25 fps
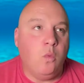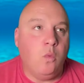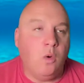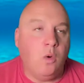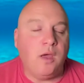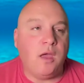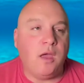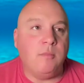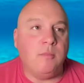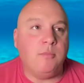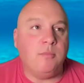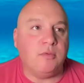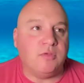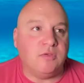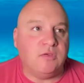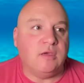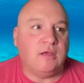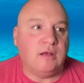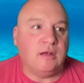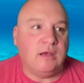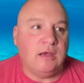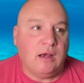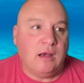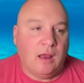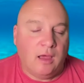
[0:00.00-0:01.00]
I think what I
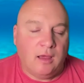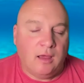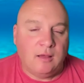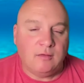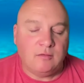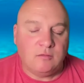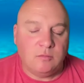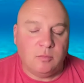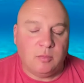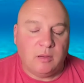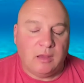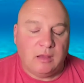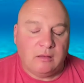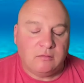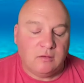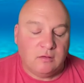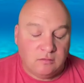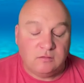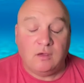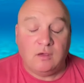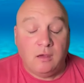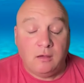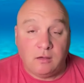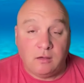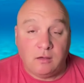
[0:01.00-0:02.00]
particularly liked about it
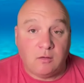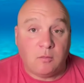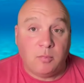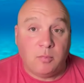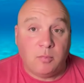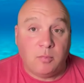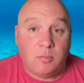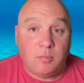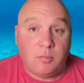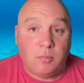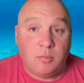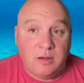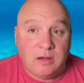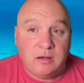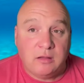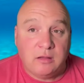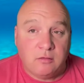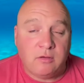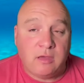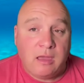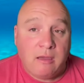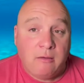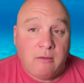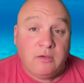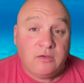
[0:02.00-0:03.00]
is I completely
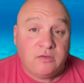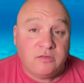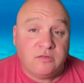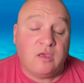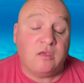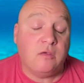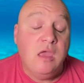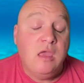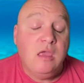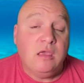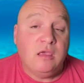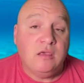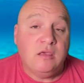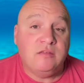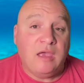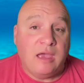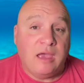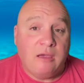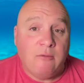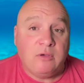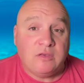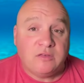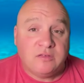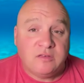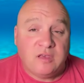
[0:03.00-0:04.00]
agree how
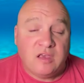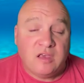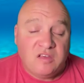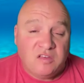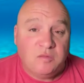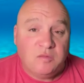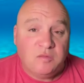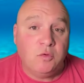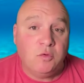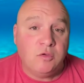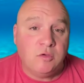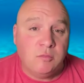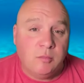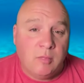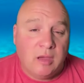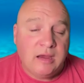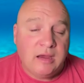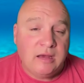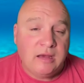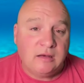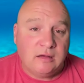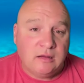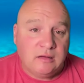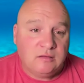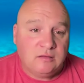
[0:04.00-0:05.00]
accessible you
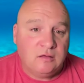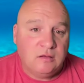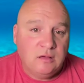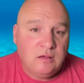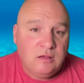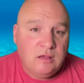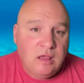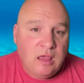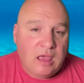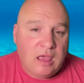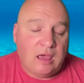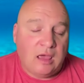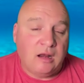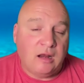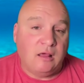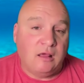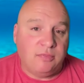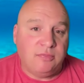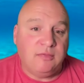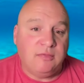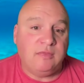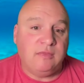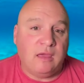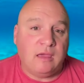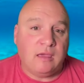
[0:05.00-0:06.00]
made it. And
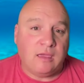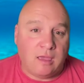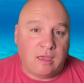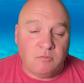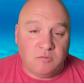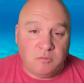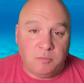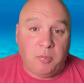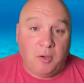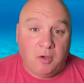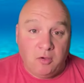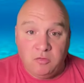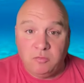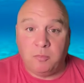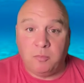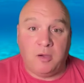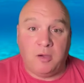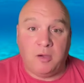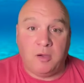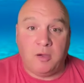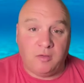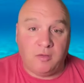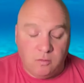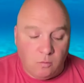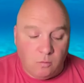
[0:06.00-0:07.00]
I think that comes both
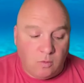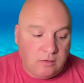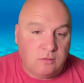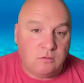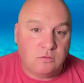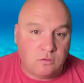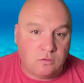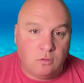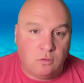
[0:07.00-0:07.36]
by the way you